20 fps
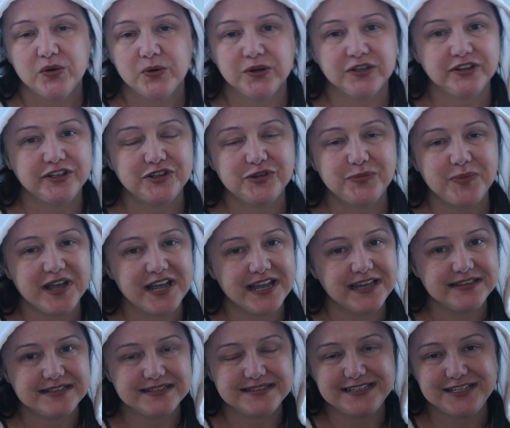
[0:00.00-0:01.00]
Or little
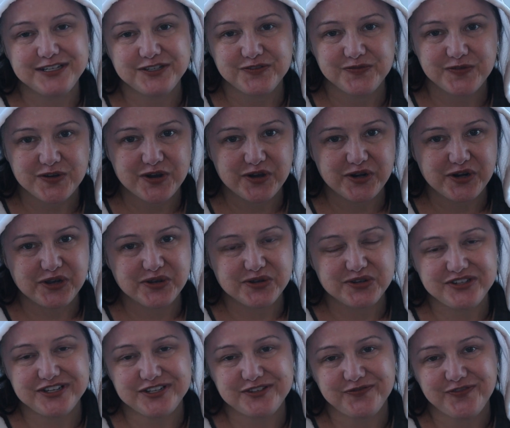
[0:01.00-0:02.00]
behind the scenes
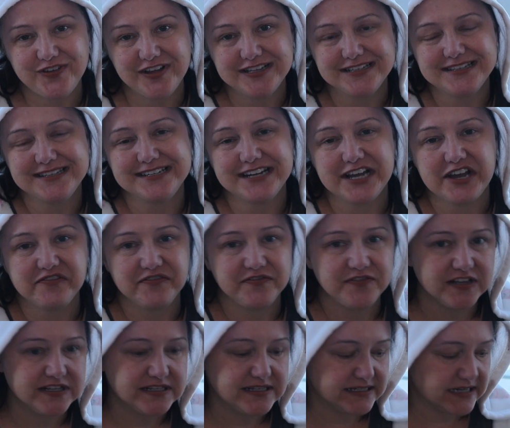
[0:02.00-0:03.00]
photos, just fun stuff